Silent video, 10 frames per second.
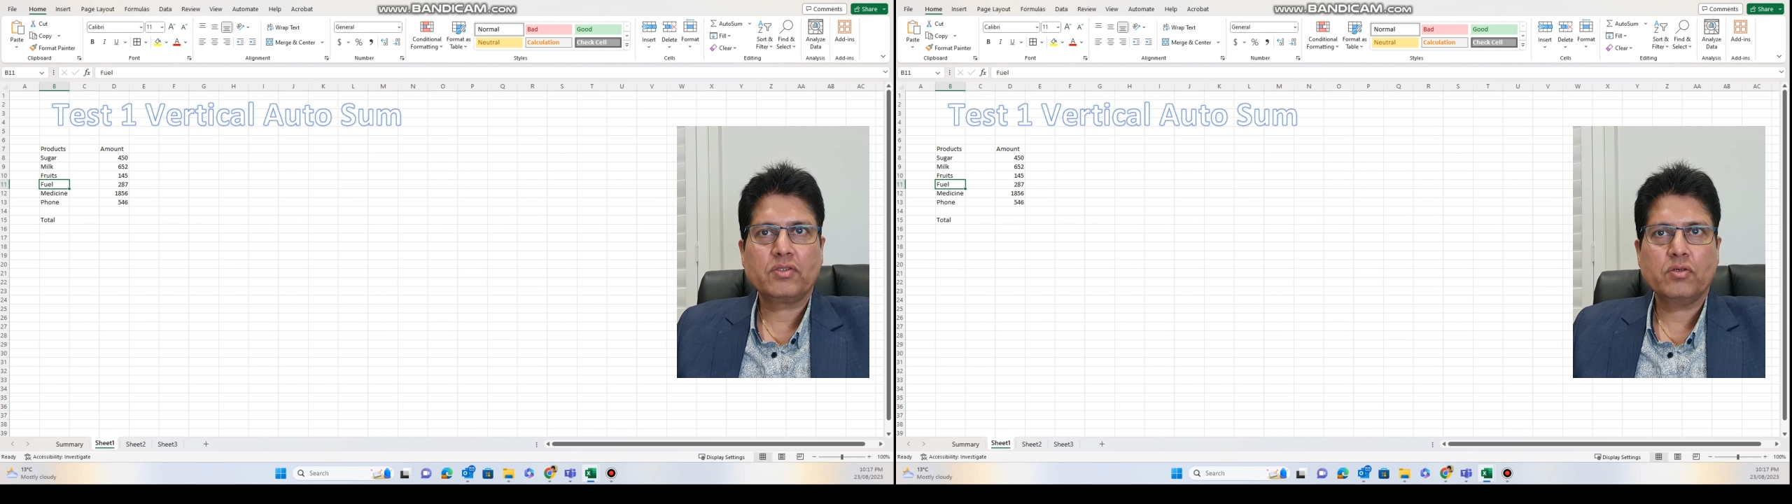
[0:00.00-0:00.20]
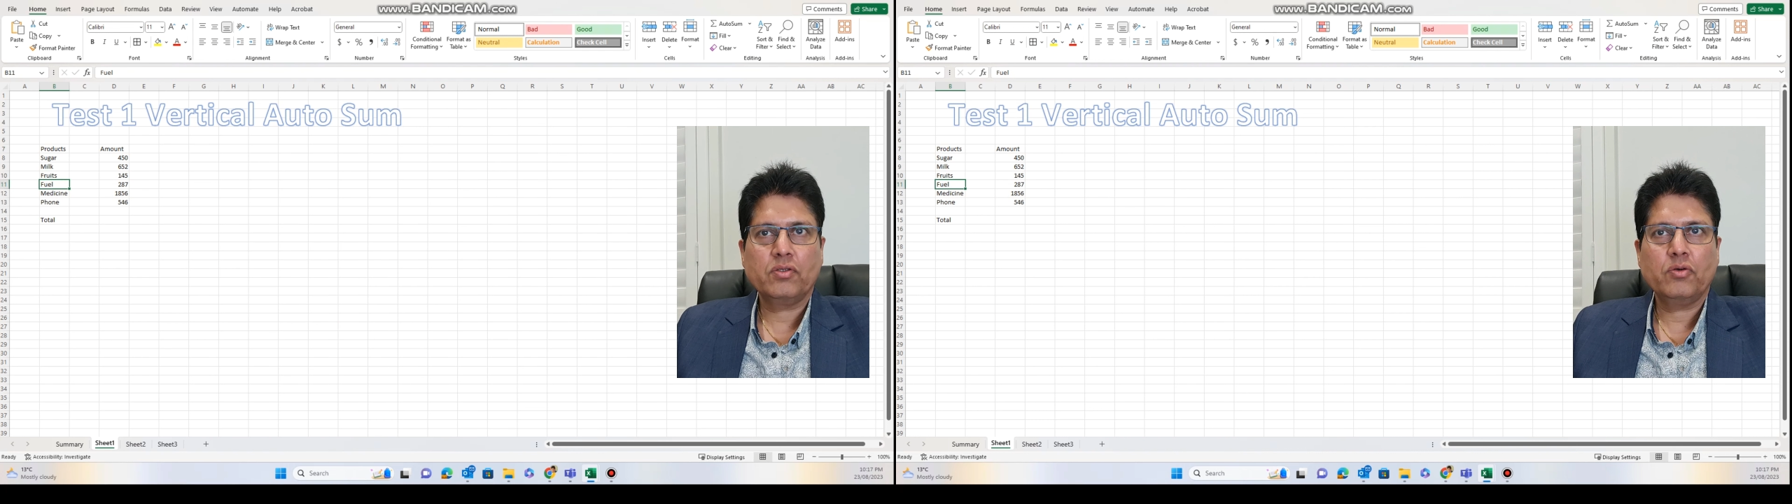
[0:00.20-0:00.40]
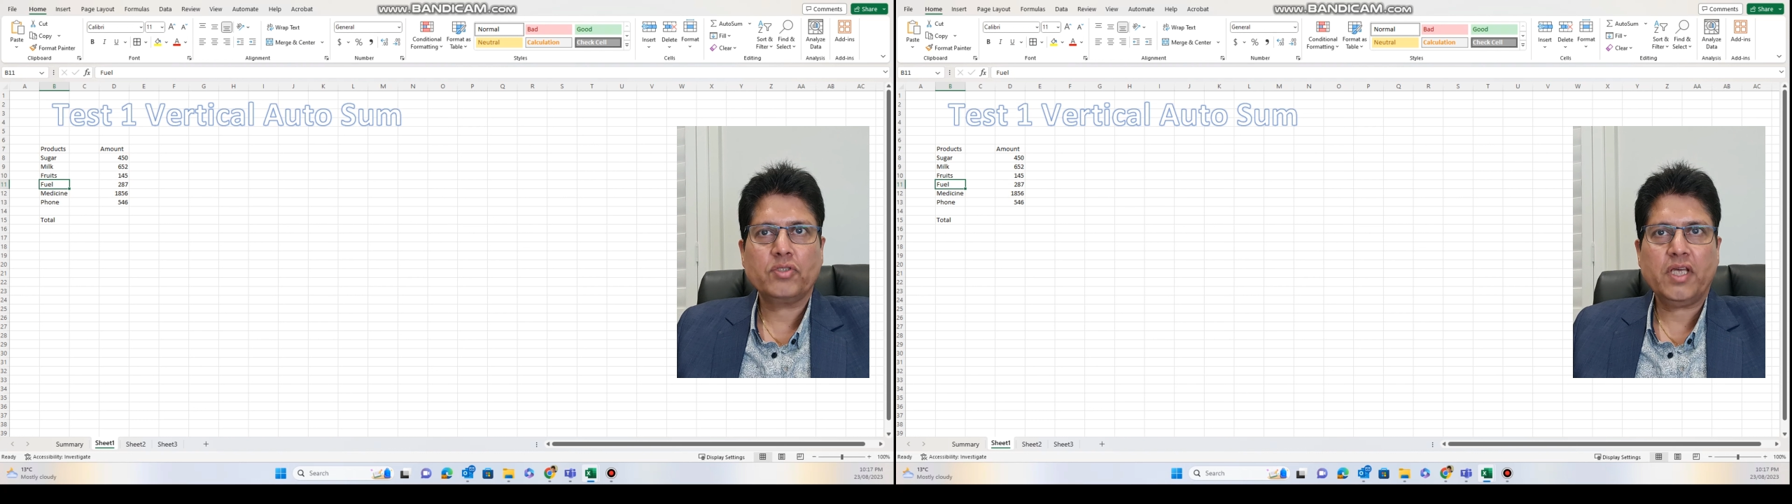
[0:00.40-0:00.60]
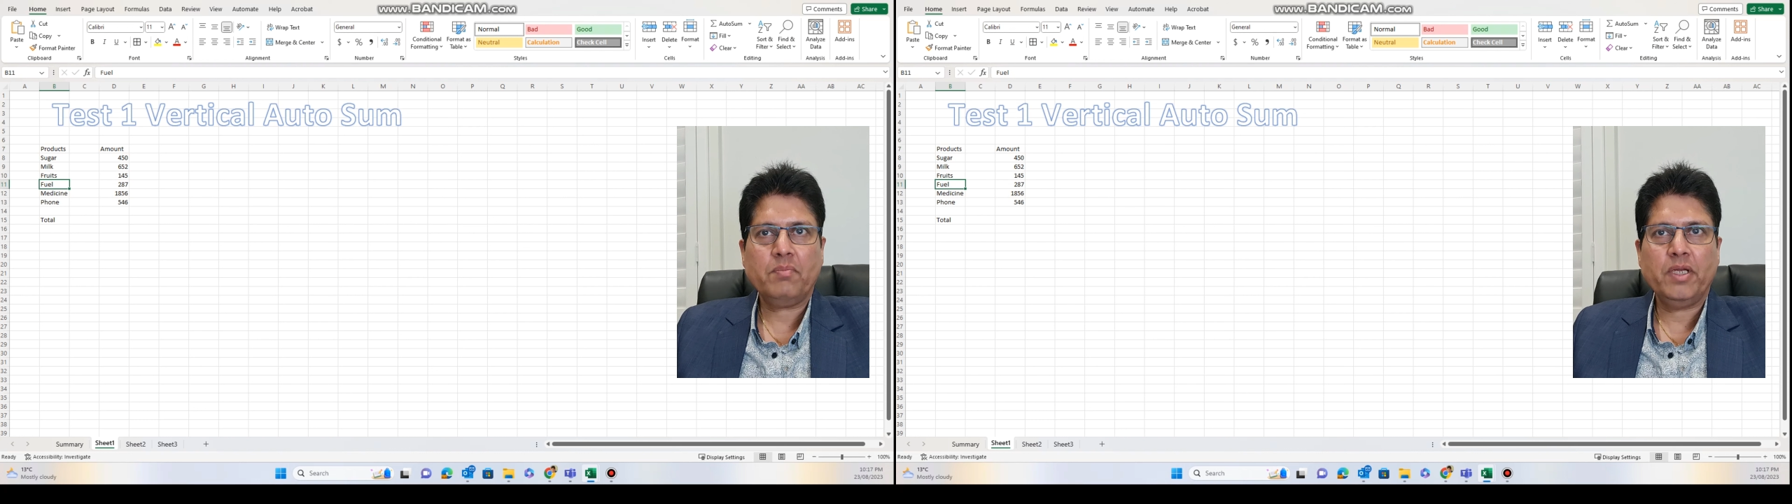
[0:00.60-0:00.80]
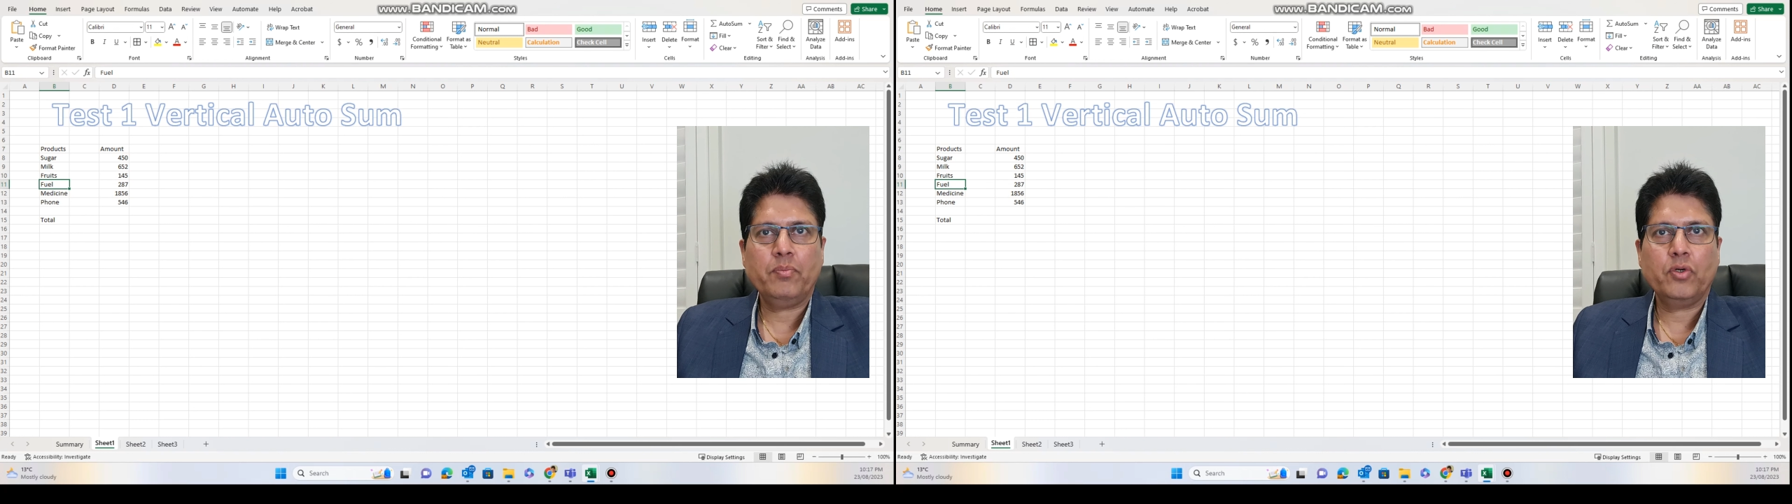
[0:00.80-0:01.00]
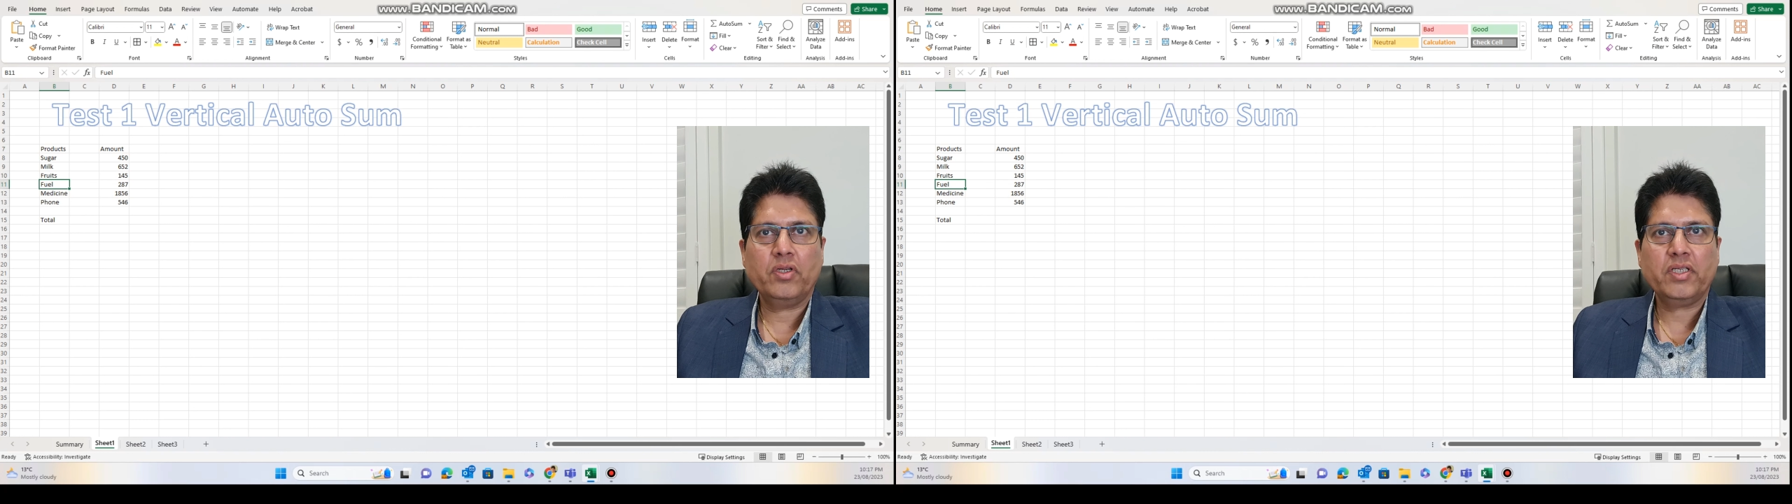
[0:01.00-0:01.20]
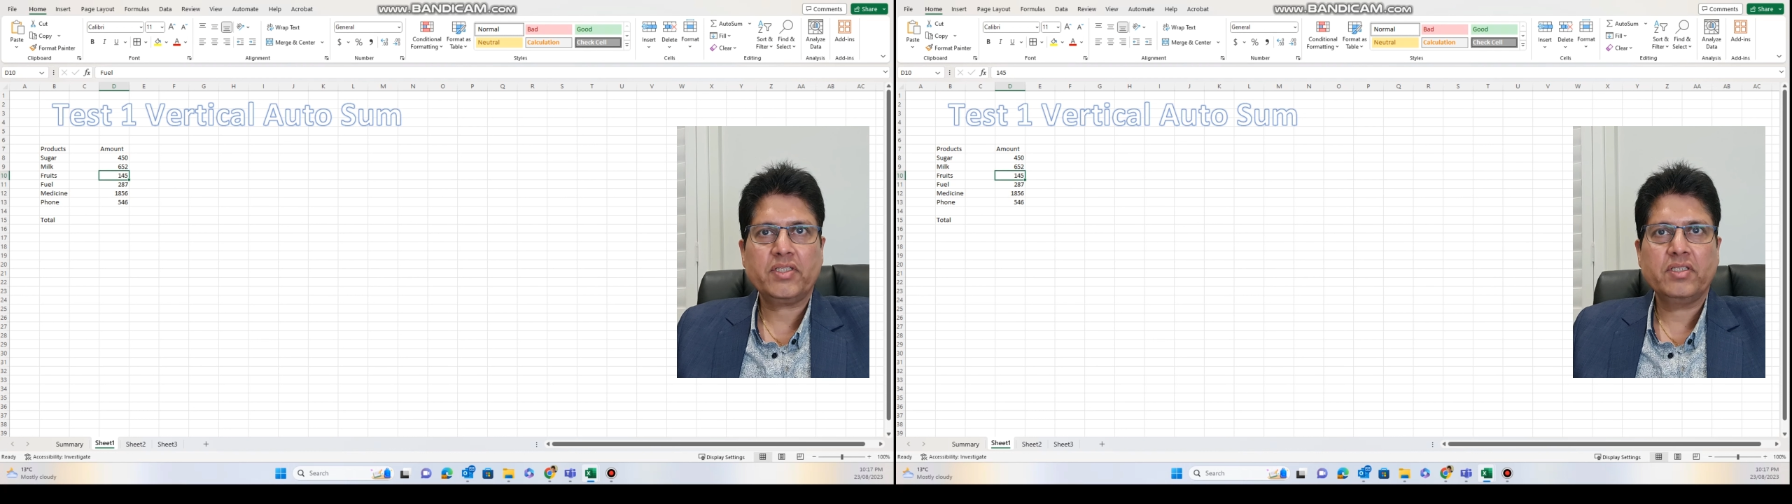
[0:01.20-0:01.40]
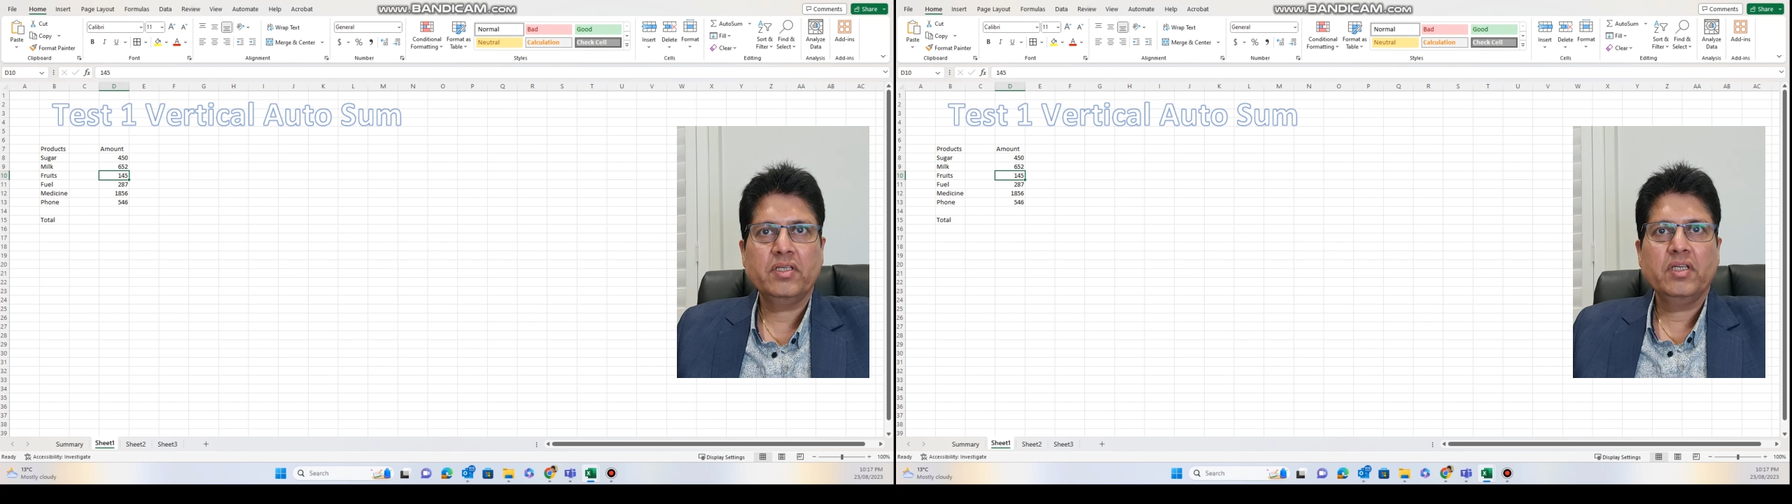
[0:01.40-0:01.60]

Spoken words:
So those are my products.